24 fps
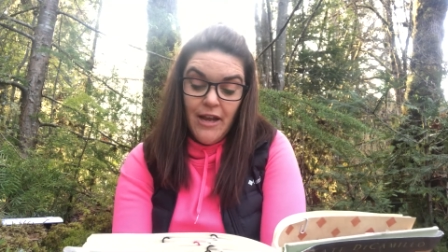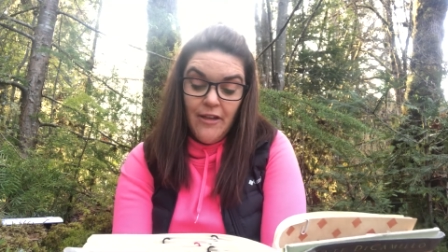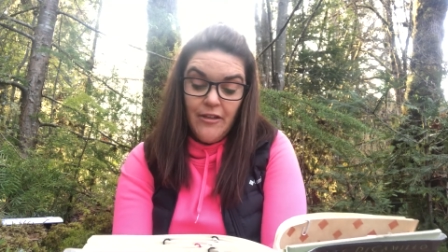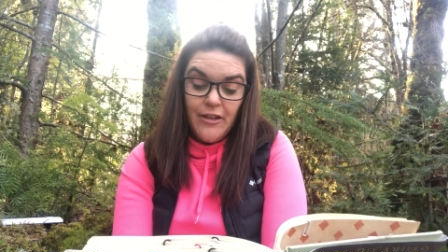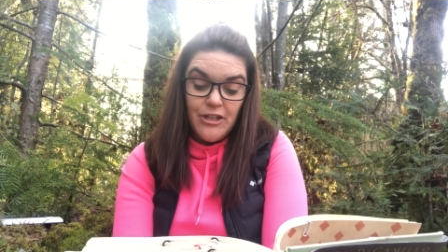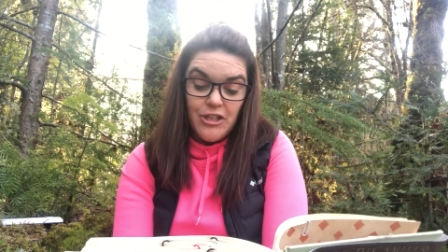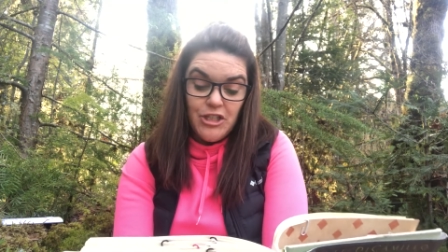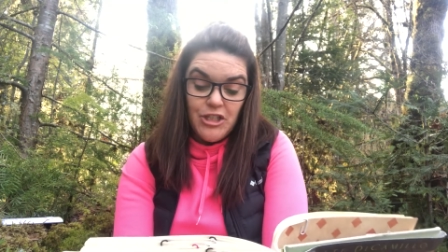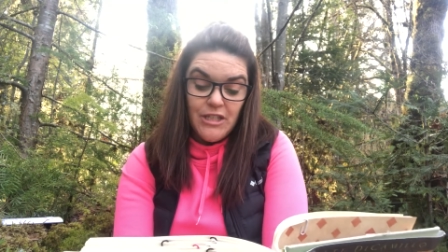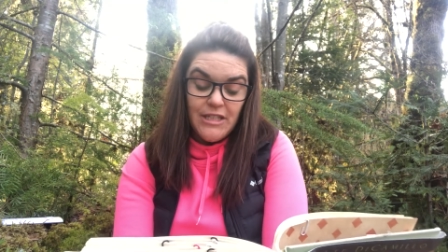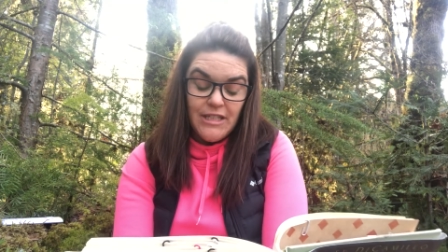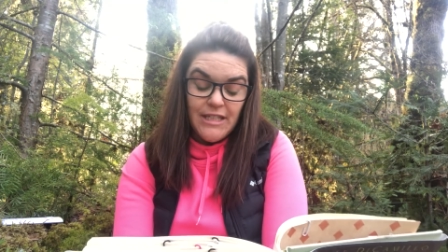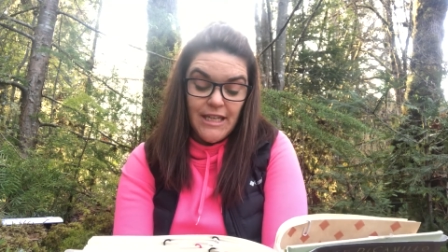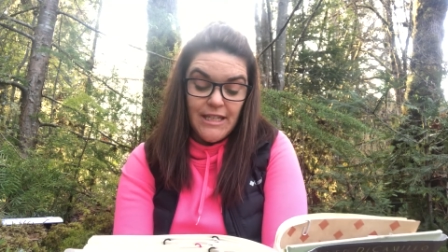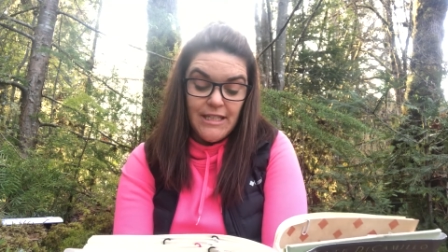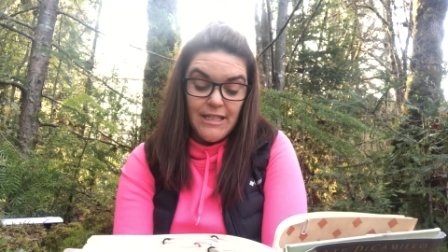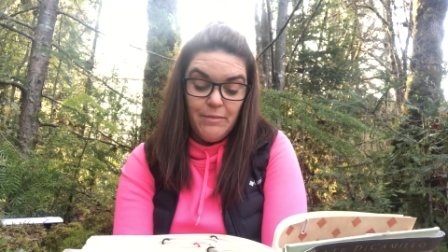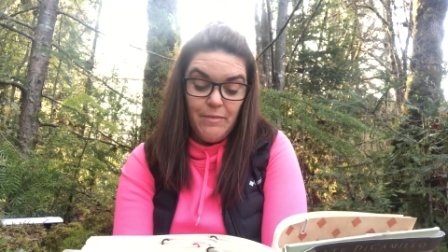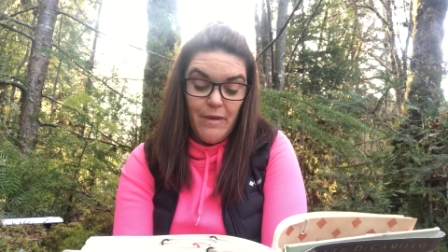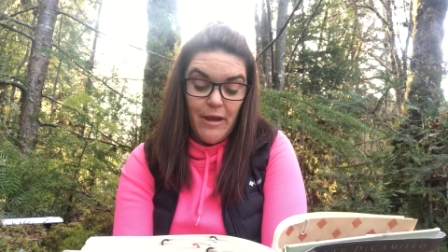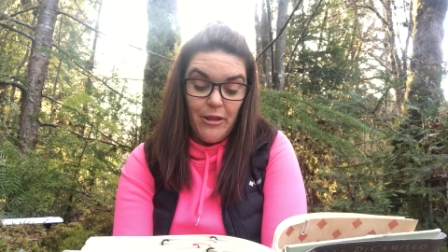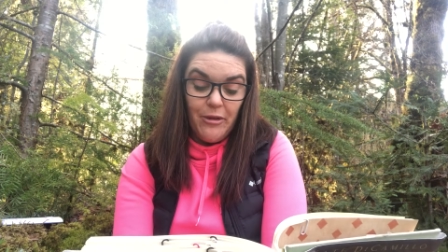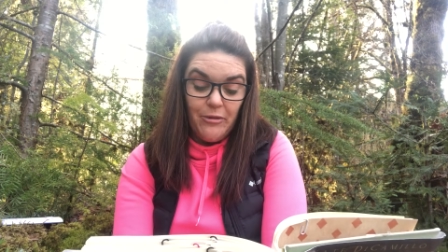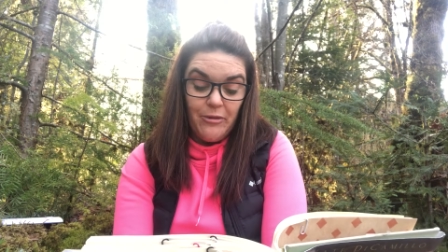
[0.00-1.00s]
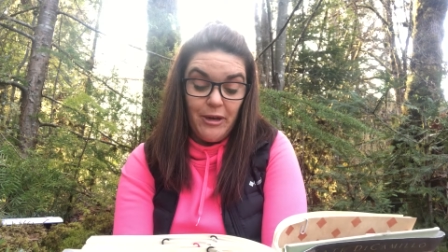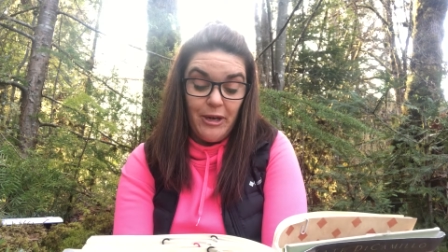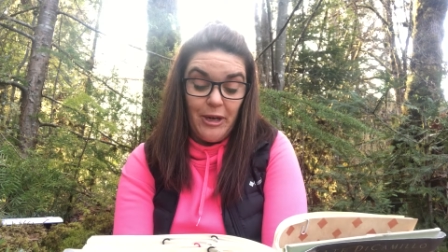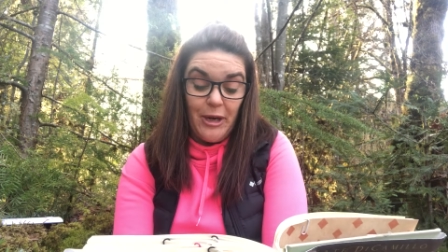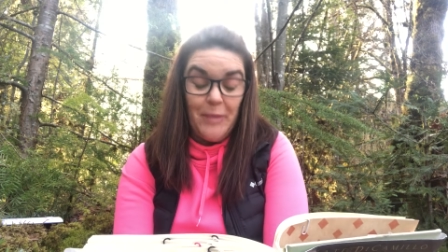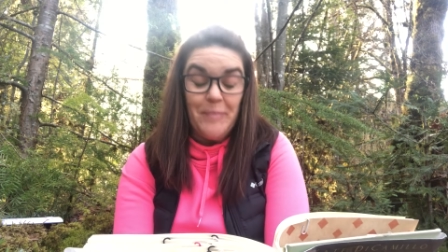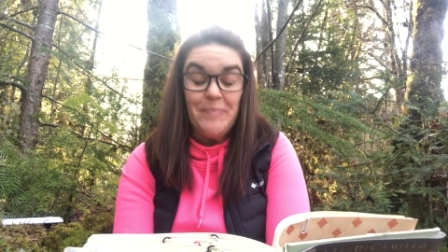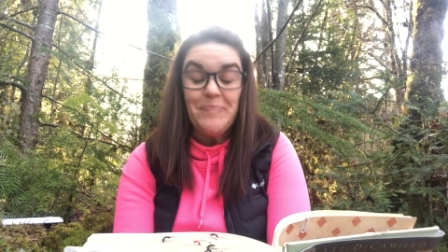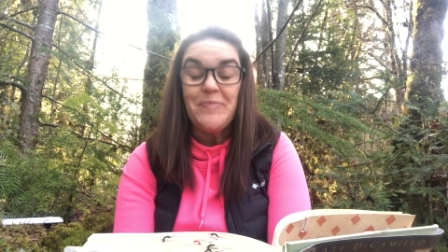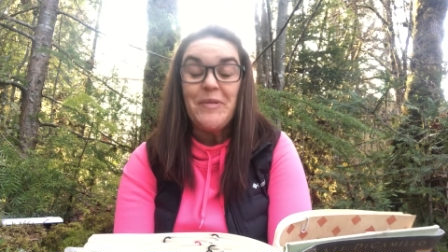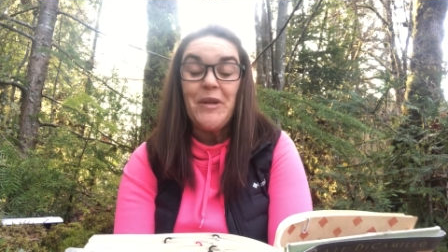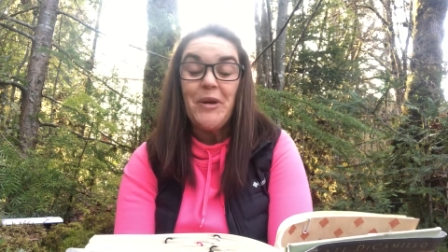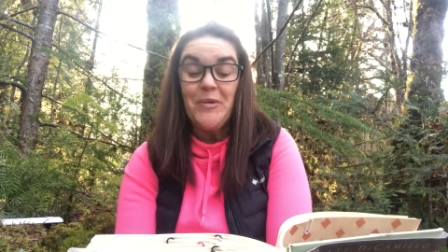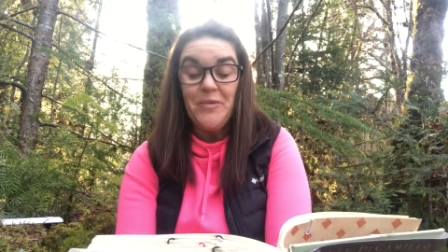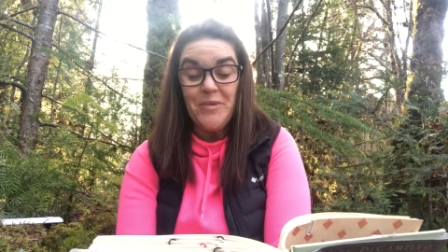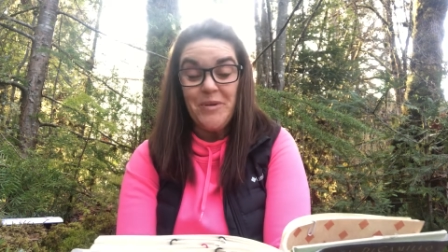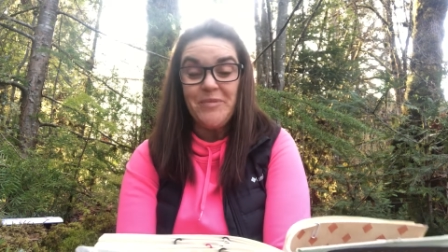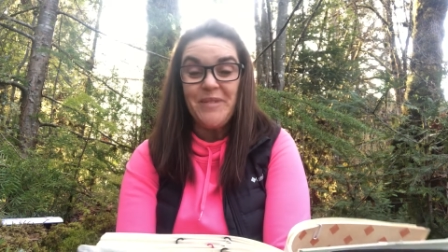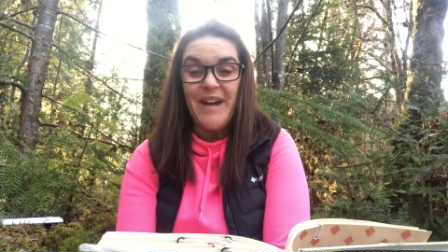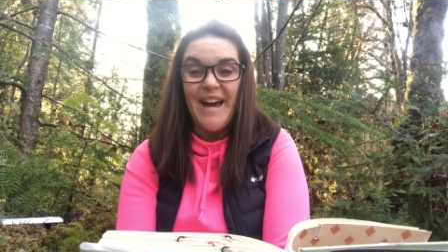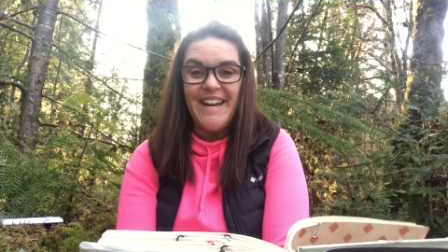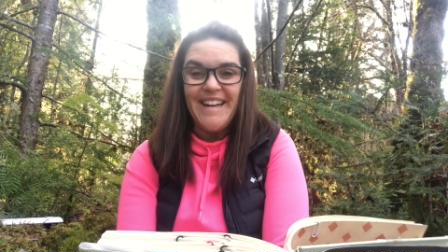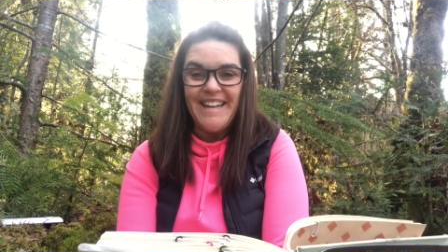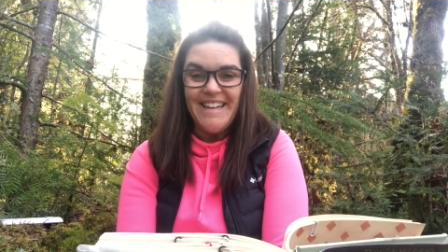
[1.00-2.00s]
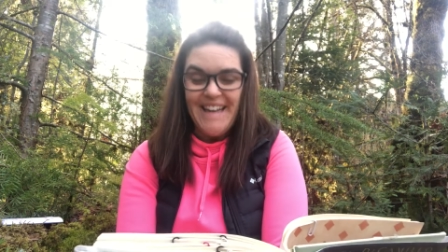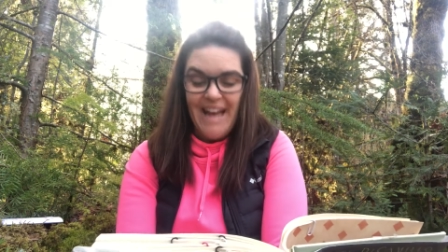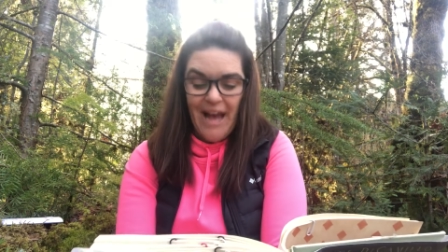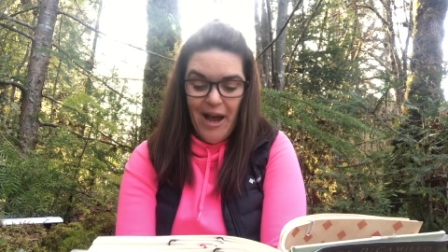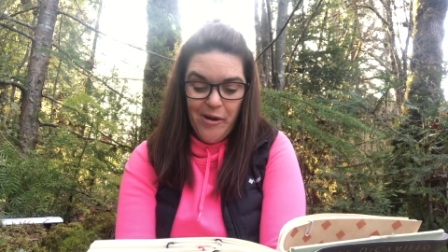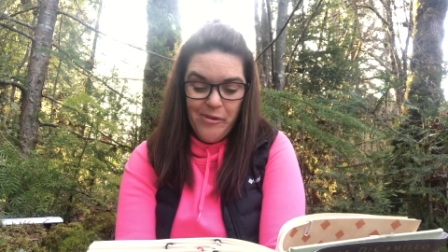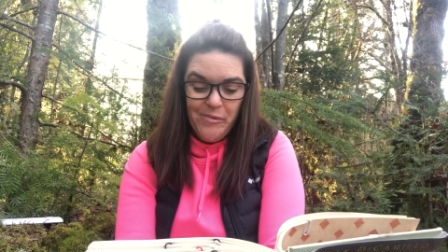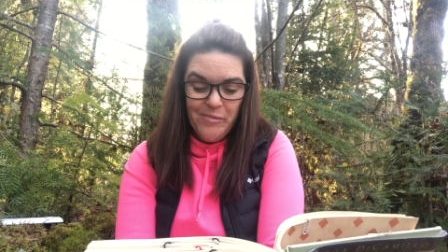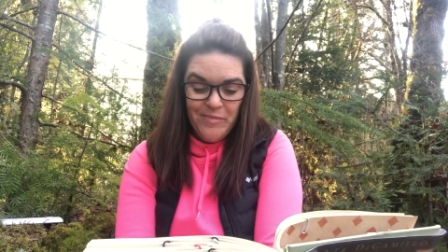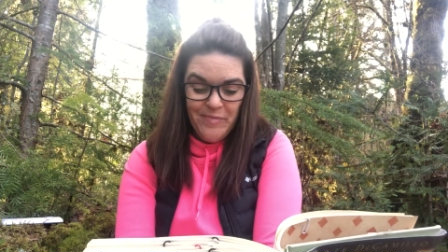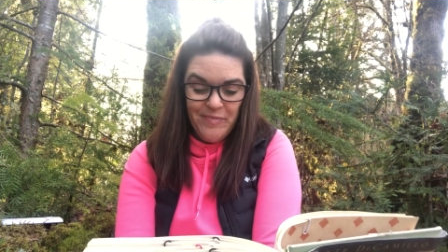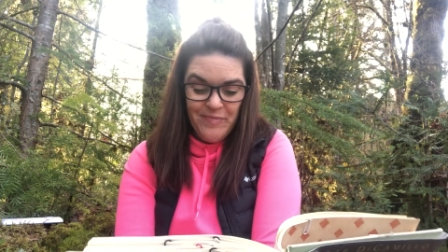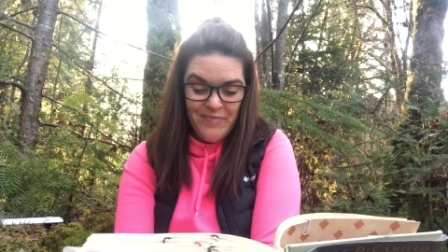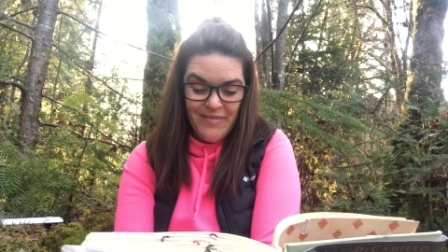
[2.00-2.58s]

Then she said to Pellegrina, We're ready now.